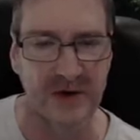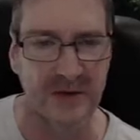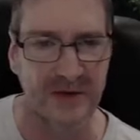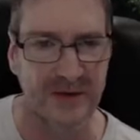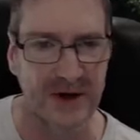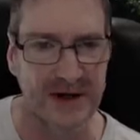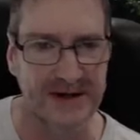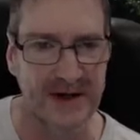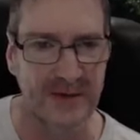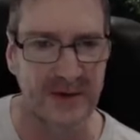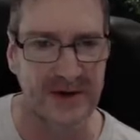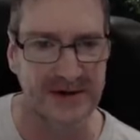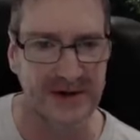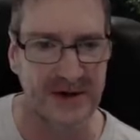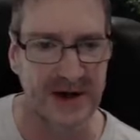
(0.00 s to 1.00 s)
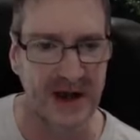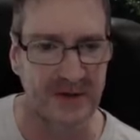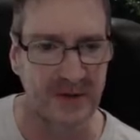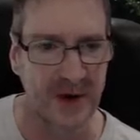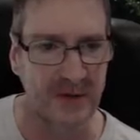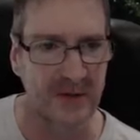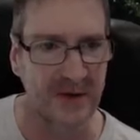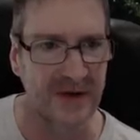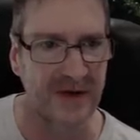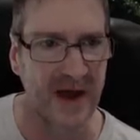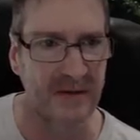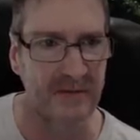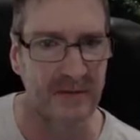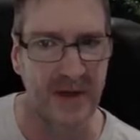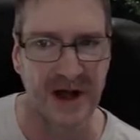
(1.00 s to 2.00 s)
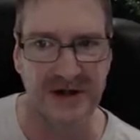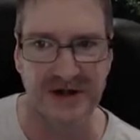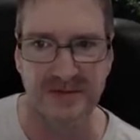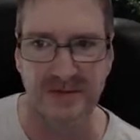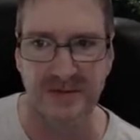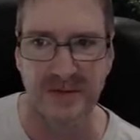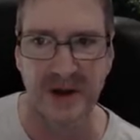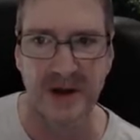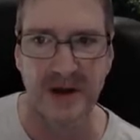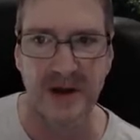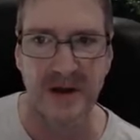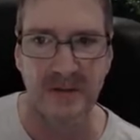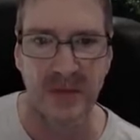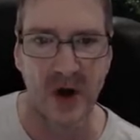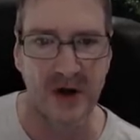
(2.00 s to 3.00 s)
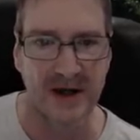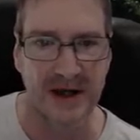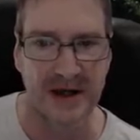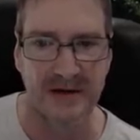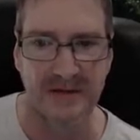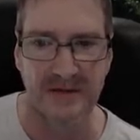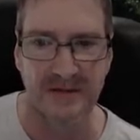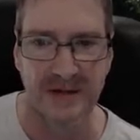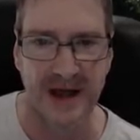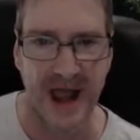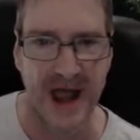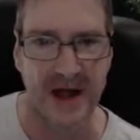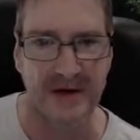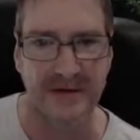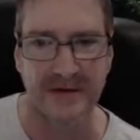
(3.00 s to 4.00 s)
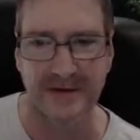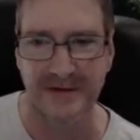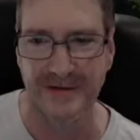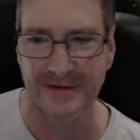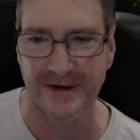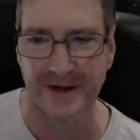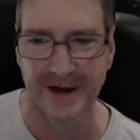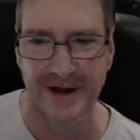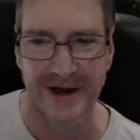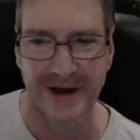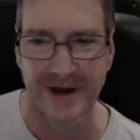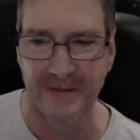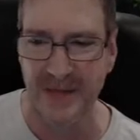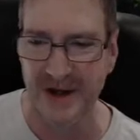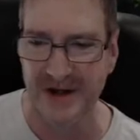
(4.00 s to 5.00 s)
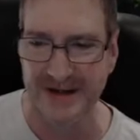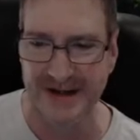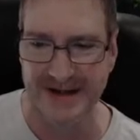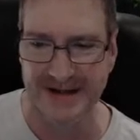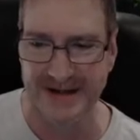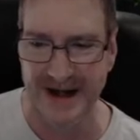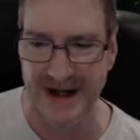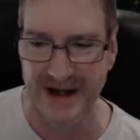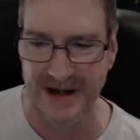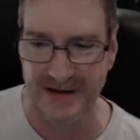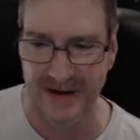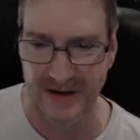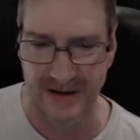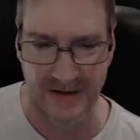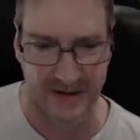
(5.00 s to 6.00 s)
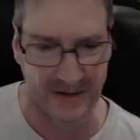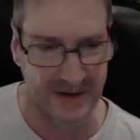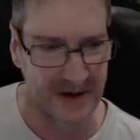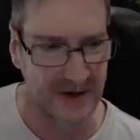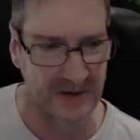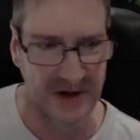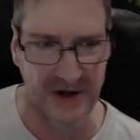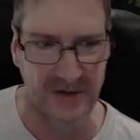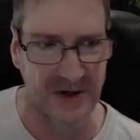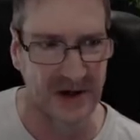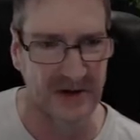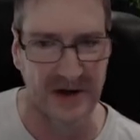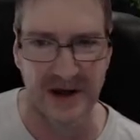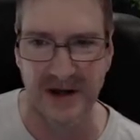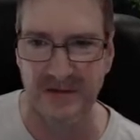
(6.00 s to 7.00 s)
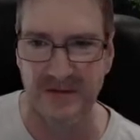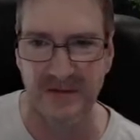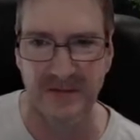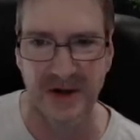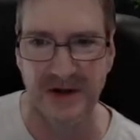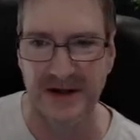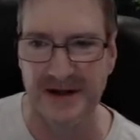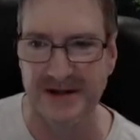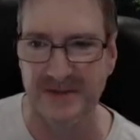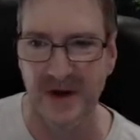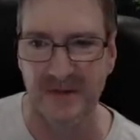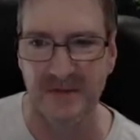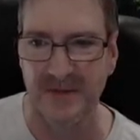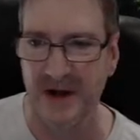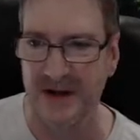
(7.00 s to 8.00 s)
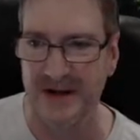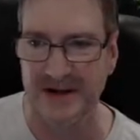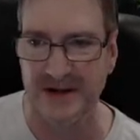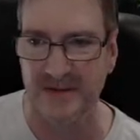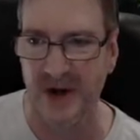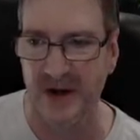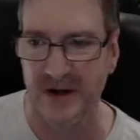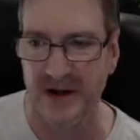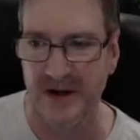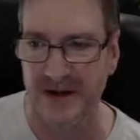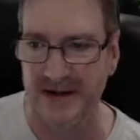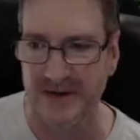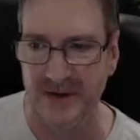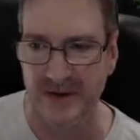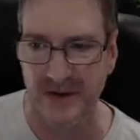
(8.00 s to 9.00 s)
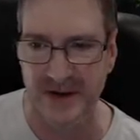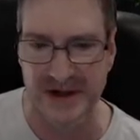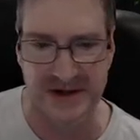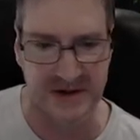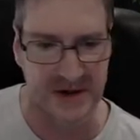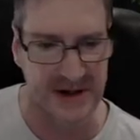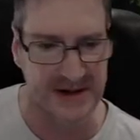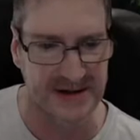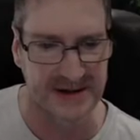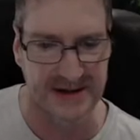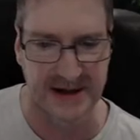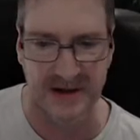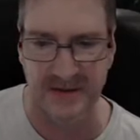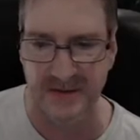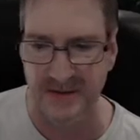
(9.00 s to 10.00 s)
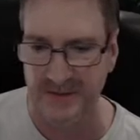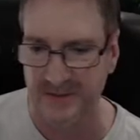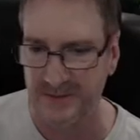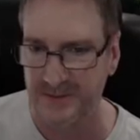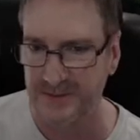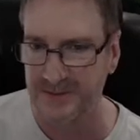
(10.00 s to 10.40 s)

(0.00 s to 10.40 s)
Normal three D software is still going to have a problem with that much poly count. Because this scene, You, you'd be looking at billions upon billions of polygons with all these trees and stuff.